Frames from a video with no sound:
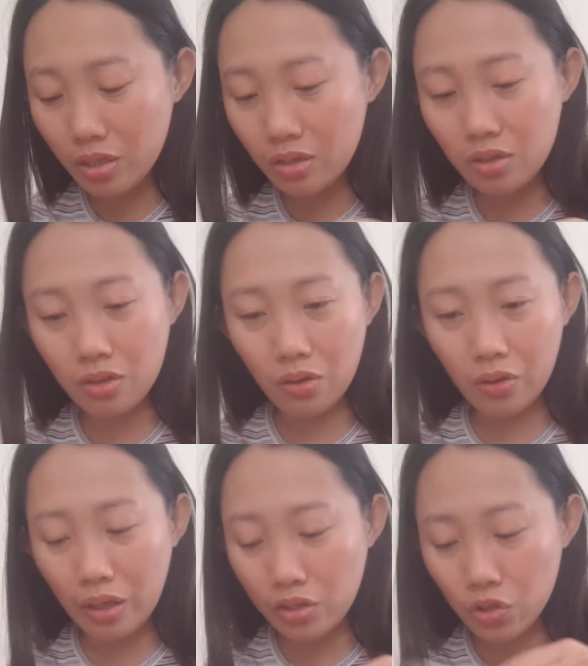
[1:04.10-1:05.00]
So
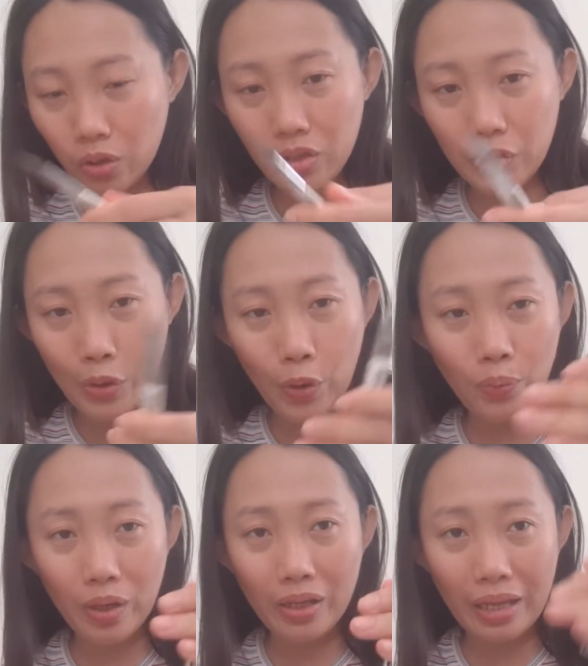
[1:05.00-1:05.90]
let's try to
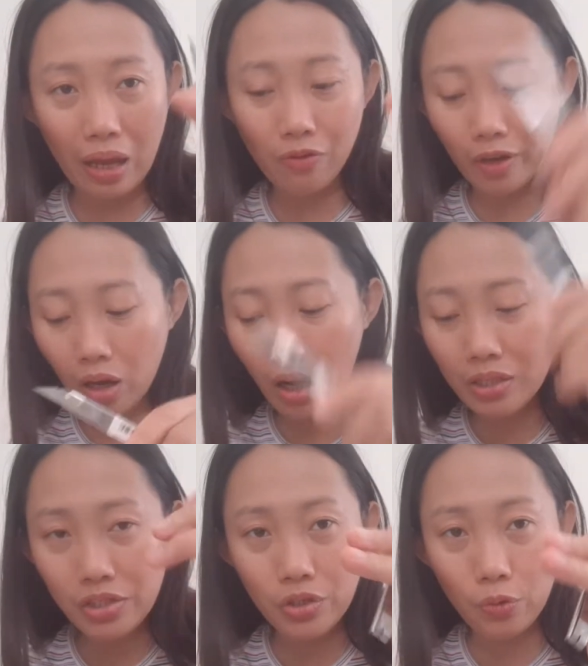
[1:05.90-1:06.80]
open. I have a
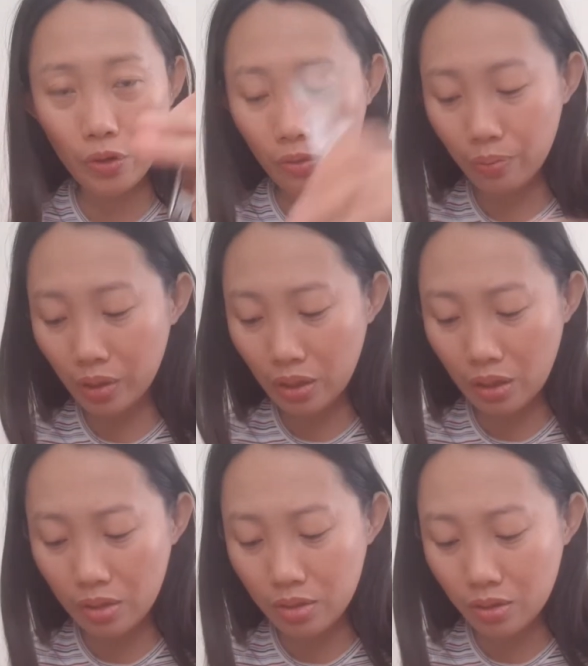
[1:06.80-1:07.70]
cutter with
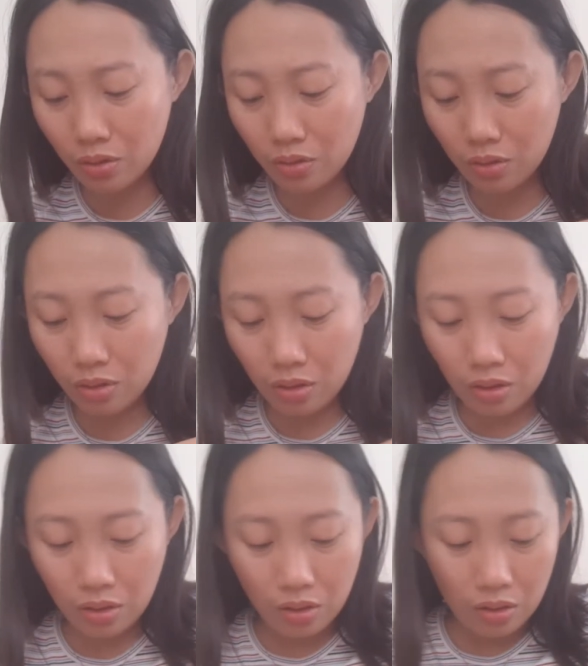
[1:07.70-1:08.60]
me, so
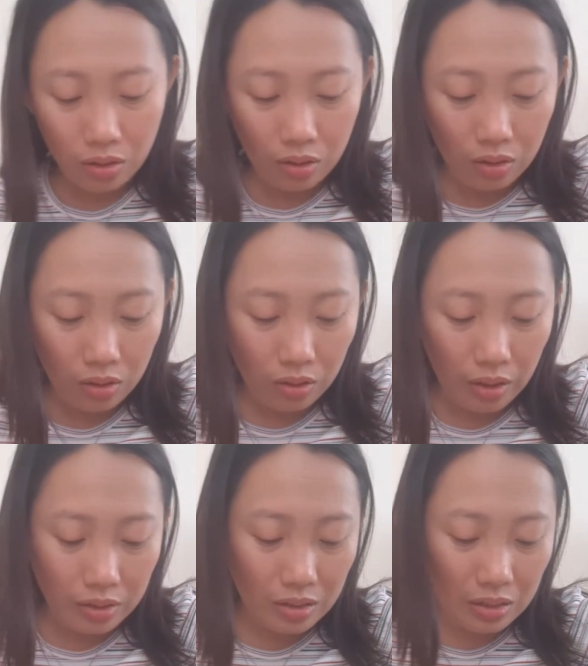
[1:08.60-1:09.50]

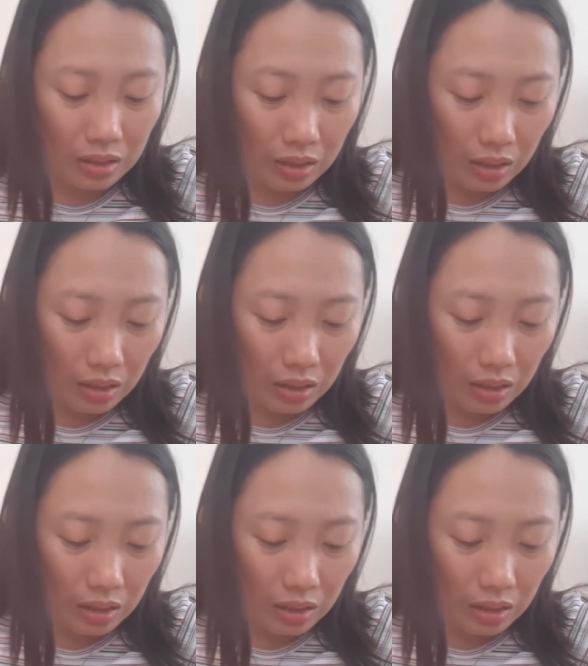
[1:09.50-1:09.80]
let's see.